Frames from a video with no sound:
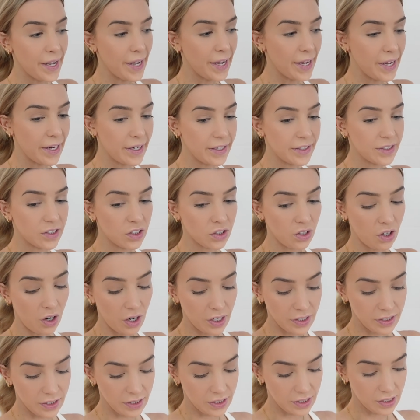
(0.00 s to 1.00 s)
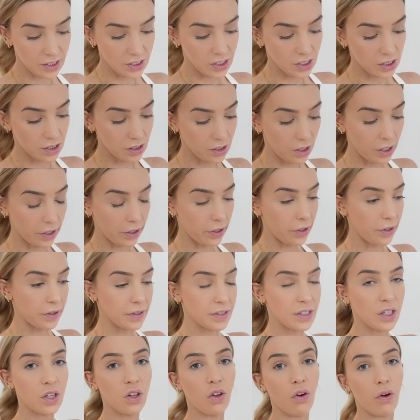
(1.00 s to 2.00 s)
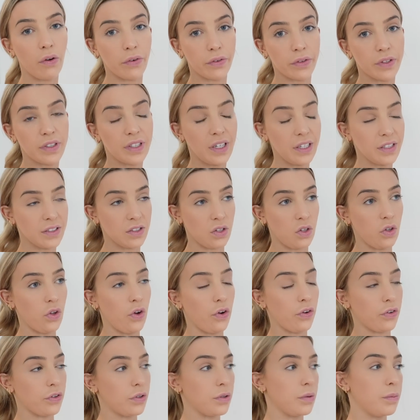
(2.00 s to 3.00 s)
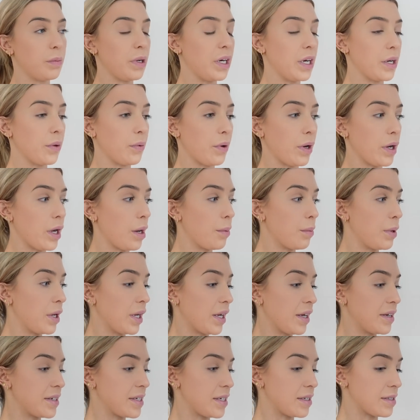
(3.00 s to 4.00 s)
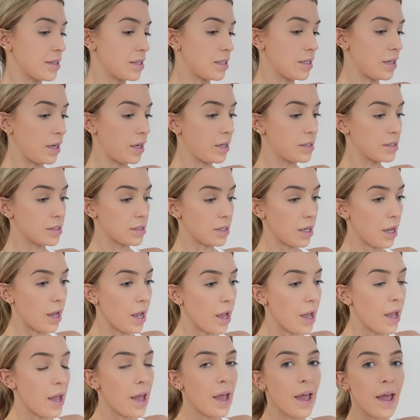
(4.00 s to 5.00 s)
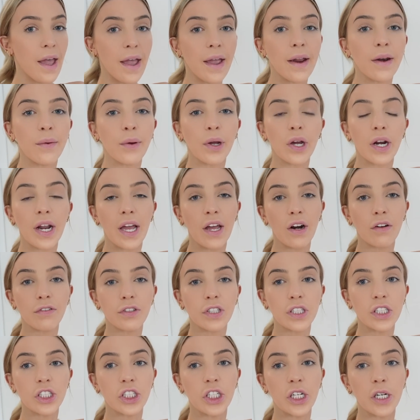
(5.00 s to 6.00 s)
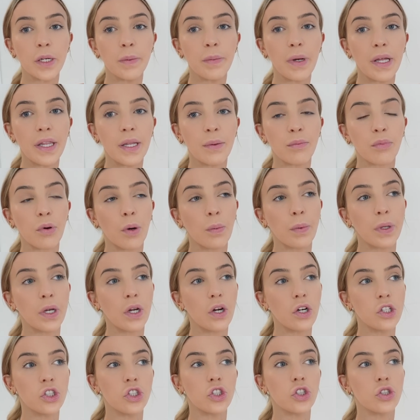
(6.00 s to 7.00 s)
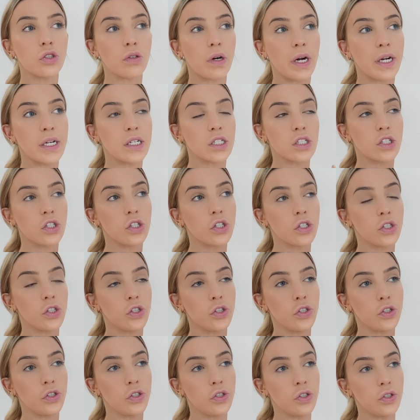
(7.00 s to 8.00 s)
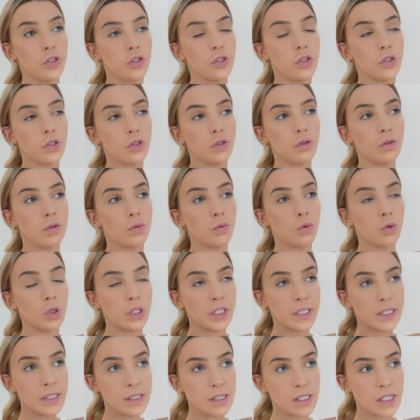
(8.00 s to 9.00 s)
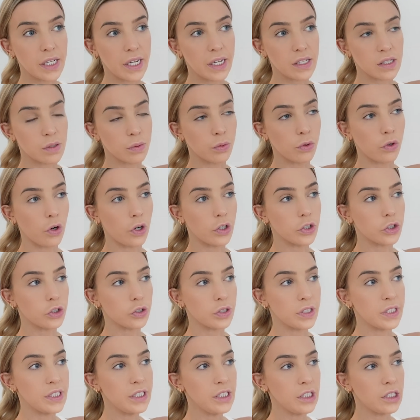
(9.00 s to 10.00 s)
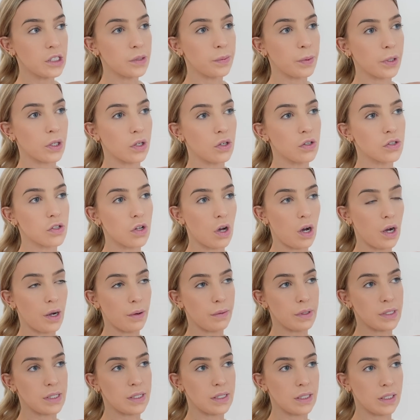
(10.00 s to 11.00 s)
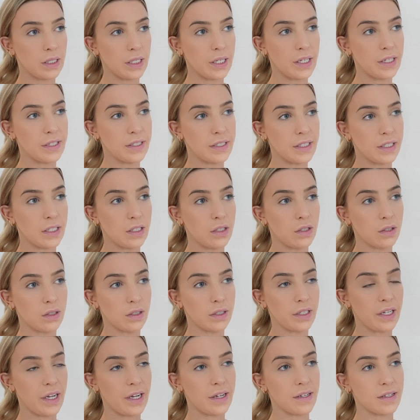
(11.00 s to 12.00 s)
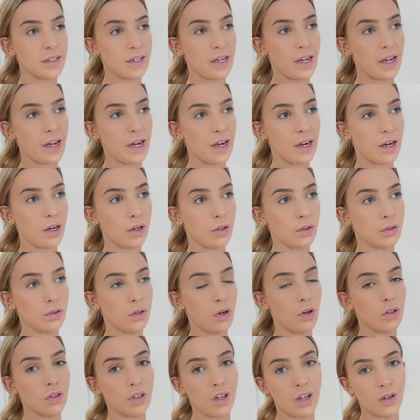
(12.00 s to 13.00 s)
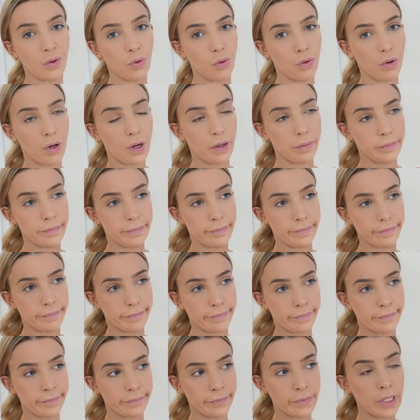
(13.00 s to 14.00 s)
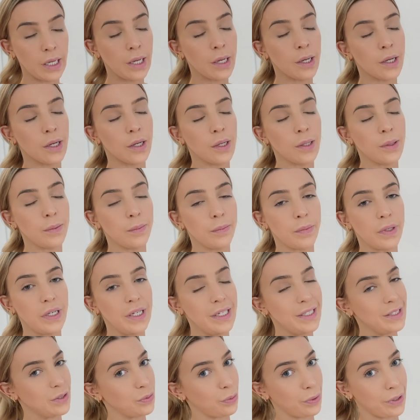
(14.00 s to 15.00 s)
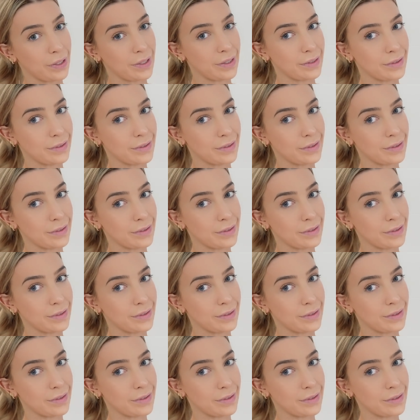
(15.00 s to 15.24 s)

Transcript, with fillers: and I don't know, it's a lot. It is a lot, but anyway, I better get downstairs and we're gonna head off to the gym and then probably go straight to Woolies to get some groceries because I was silly and didn't get our online order. But it is what it